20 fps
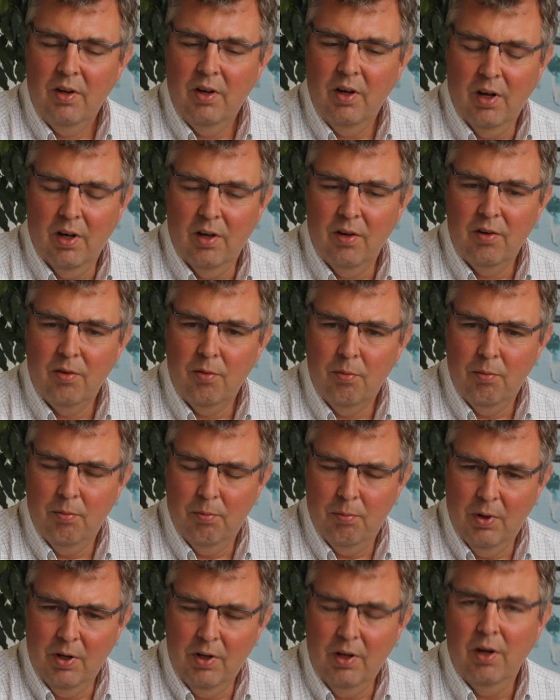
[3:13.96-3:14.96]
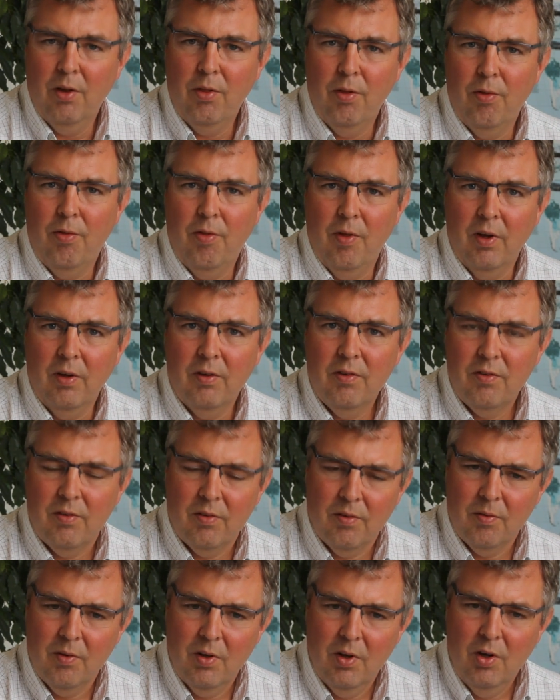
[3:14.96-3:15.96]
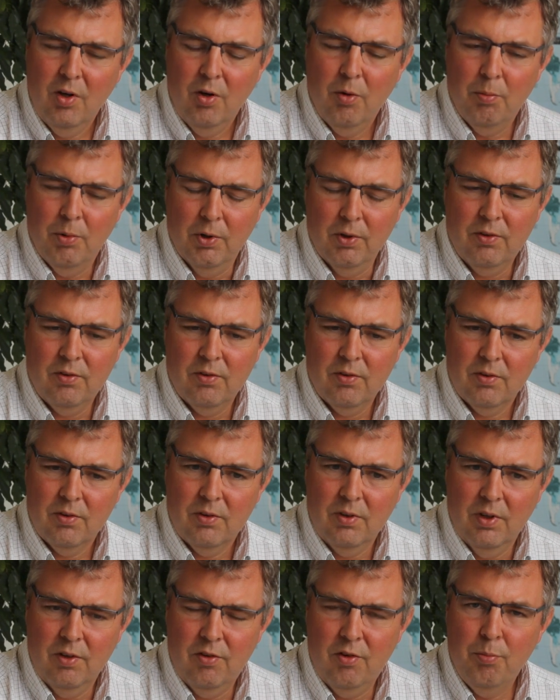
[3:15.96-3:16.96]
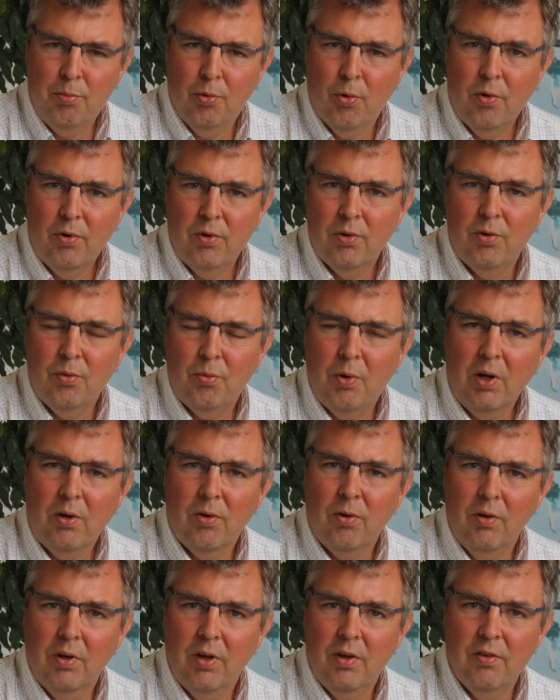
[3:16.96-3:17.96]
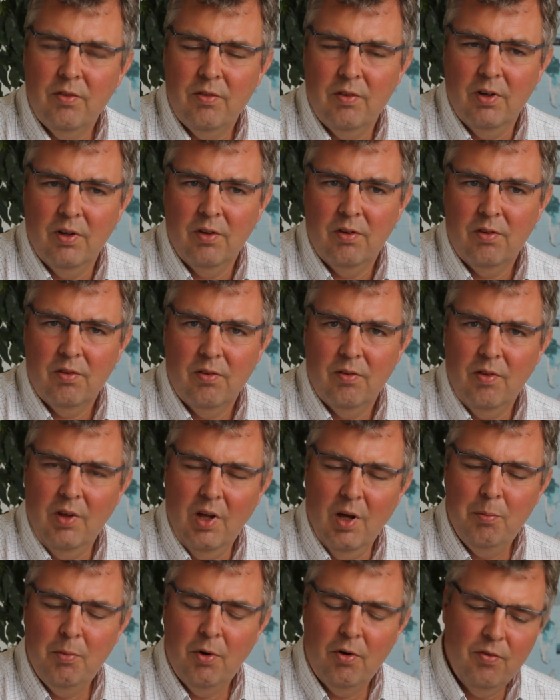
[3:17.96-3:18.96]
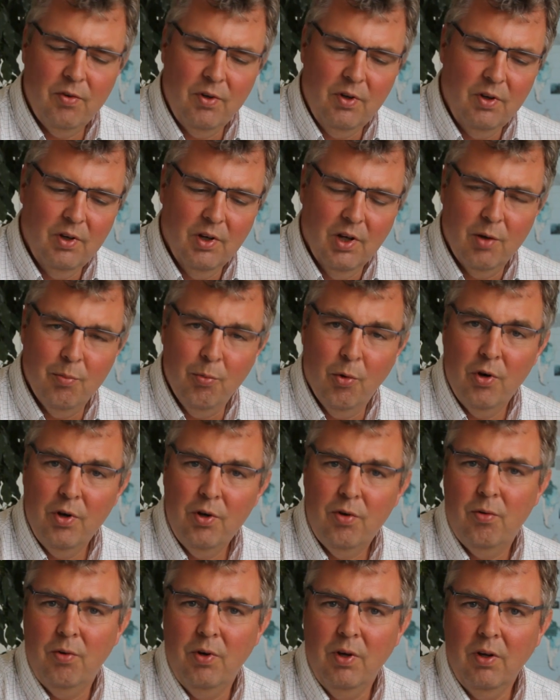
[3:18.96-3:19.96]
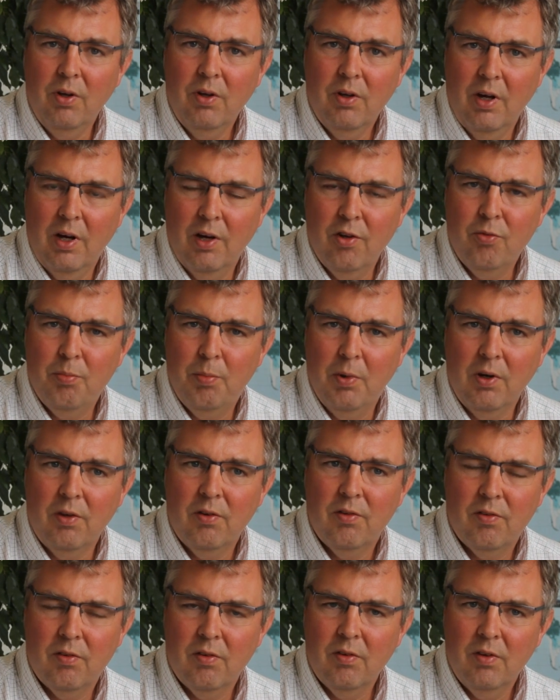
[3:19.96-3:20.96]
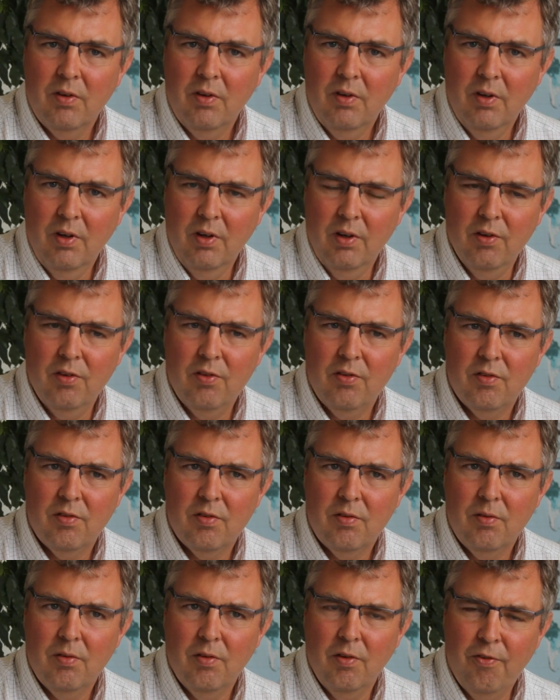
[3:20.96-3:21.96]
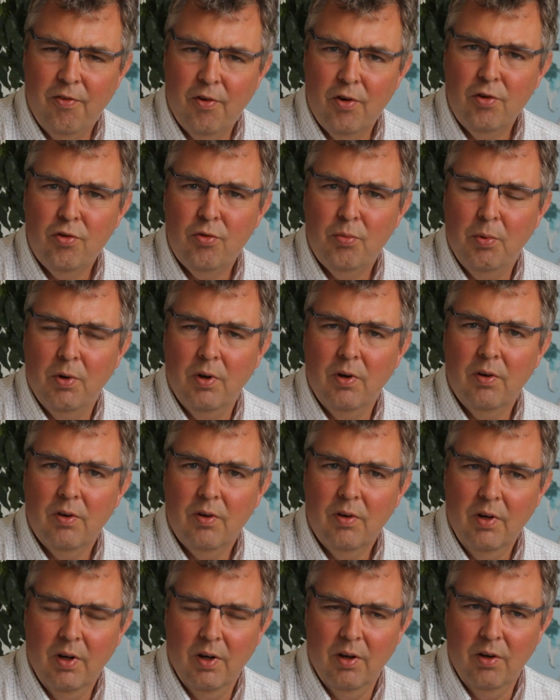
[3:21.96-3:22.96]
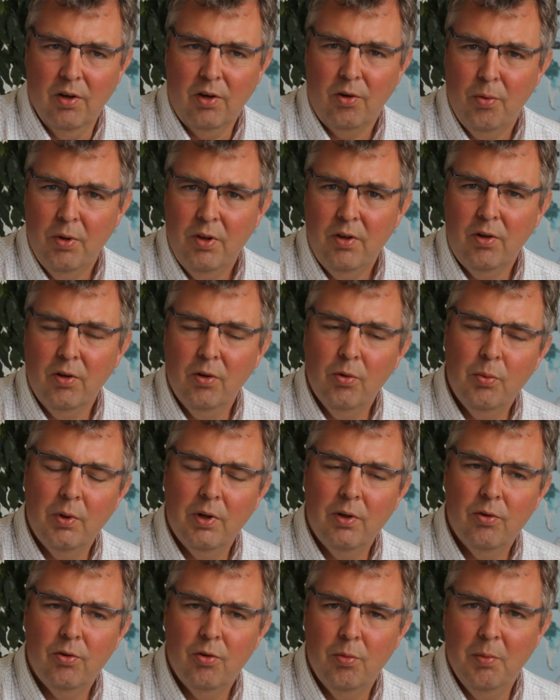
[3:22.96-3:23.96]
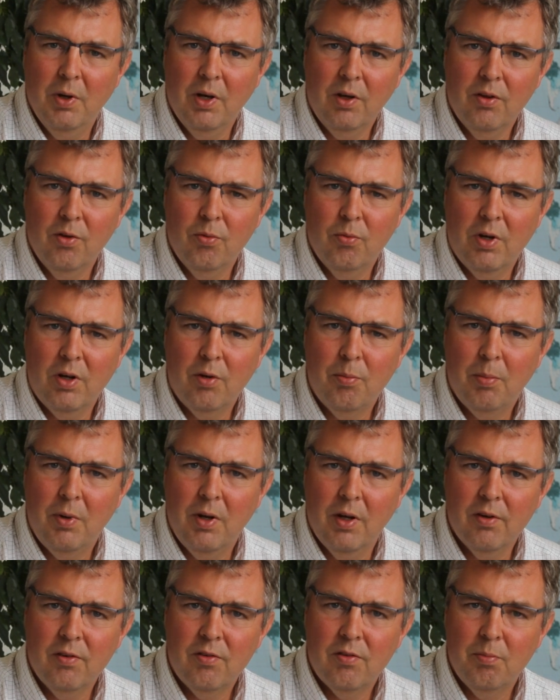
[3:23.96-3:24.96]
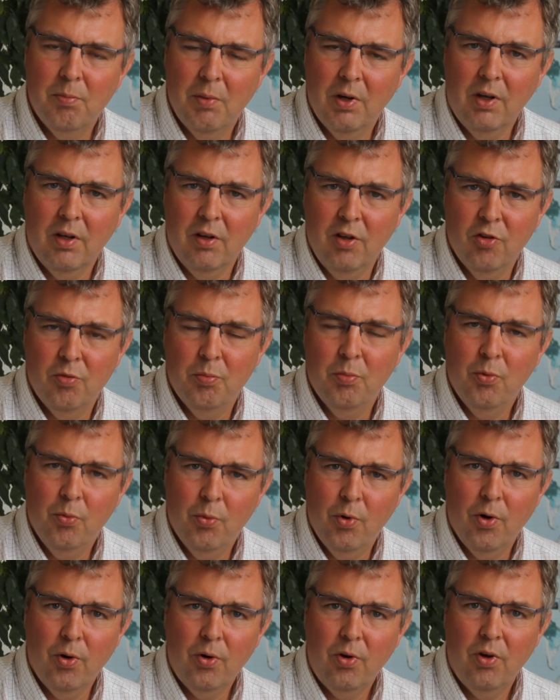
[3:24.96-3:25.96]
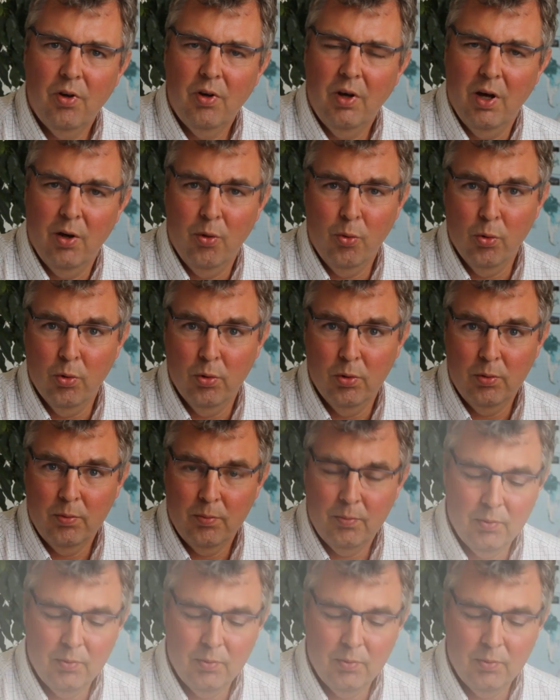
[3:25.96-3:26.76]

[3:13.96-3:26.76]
and many other things. But it's important to recognize that the MRV and monitoring aspects is the first one, and a critical one to make the REDD+ mechanism work at all.